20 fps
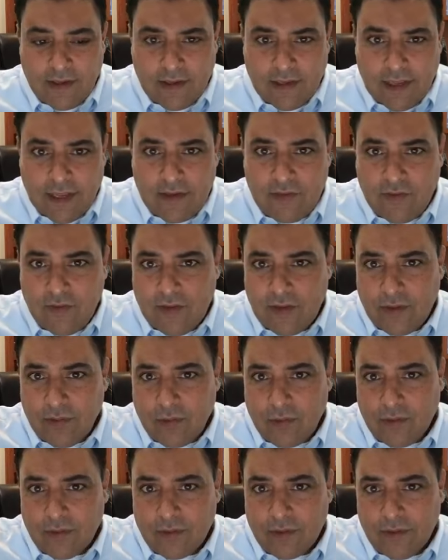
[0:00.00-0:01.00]
as you get
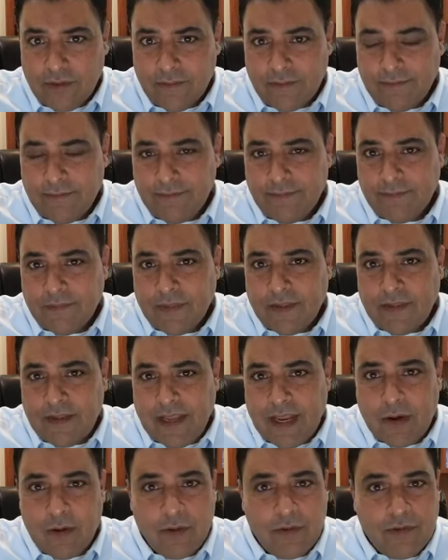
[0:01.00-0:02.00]
older,
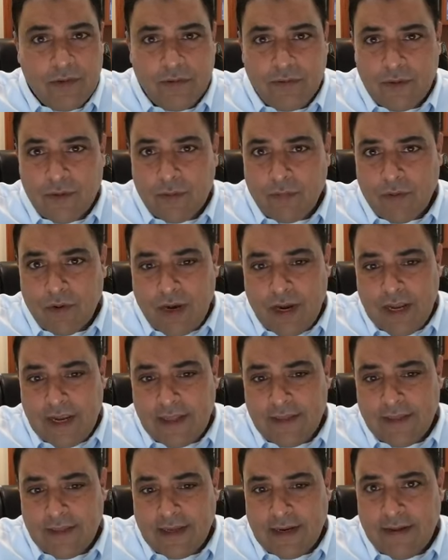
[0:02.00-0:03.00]
the areas of your
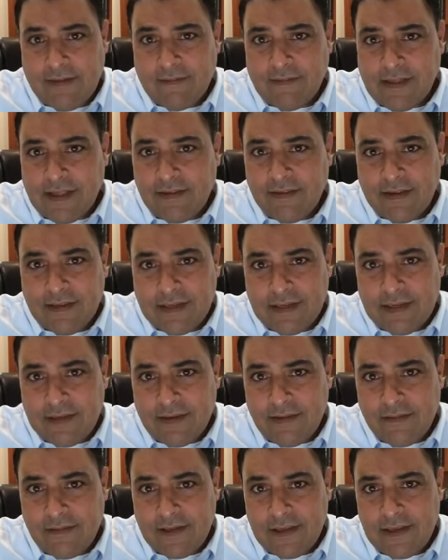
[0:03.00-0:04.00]
brain that have less
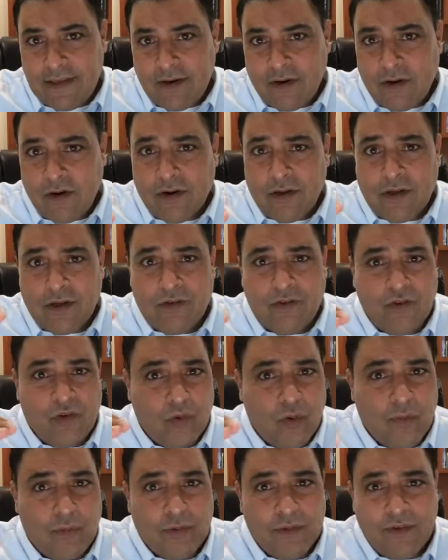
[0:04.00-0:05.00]
connectivity are going to
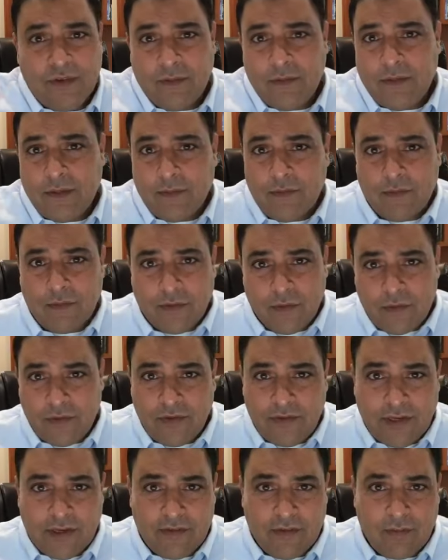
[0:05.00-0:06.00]
show up with symptoms
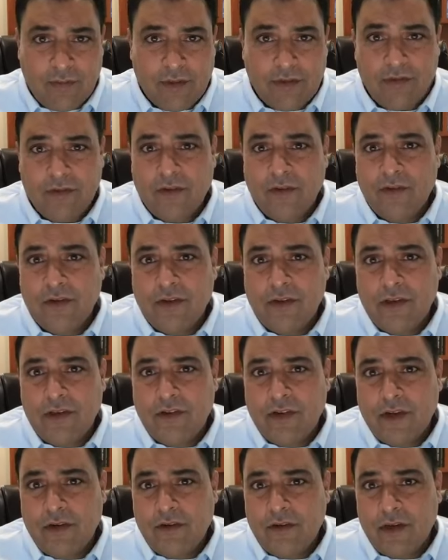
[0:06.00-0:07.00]
first as the brain starts to
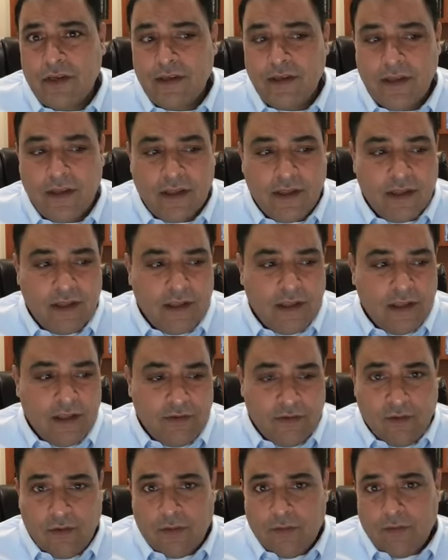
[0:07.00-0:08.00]
degenerate.
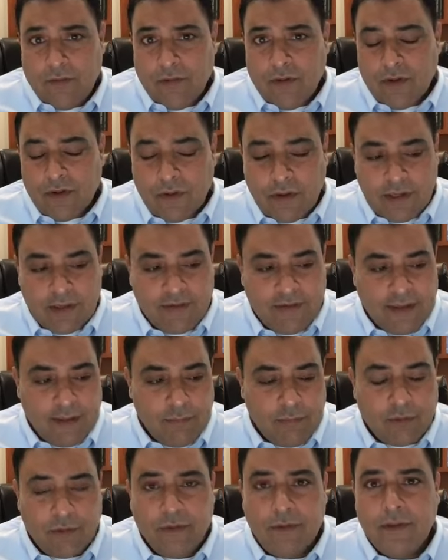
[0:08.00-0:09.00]
So a great
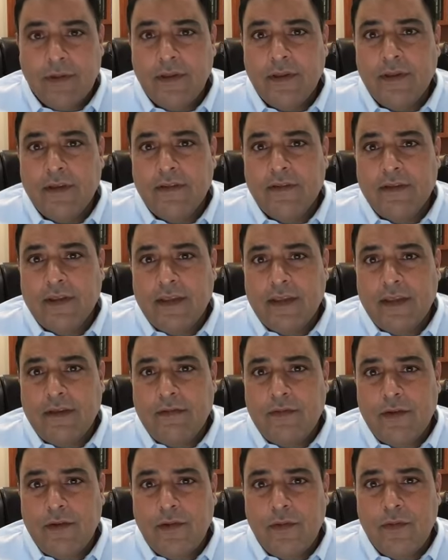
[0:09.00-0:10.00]
example is like
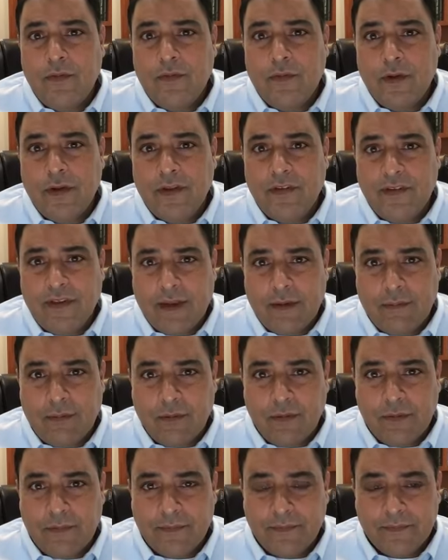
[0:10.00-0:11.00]
if you, for
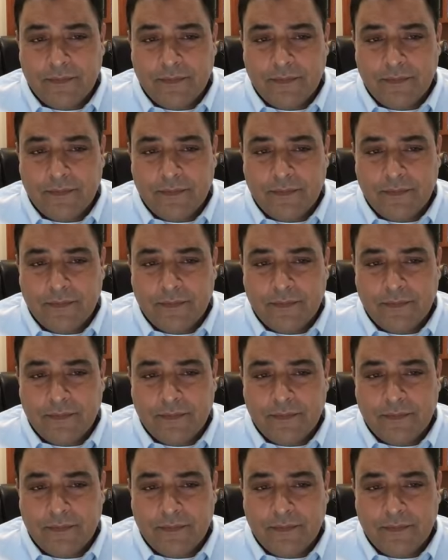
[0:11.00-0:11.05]
example,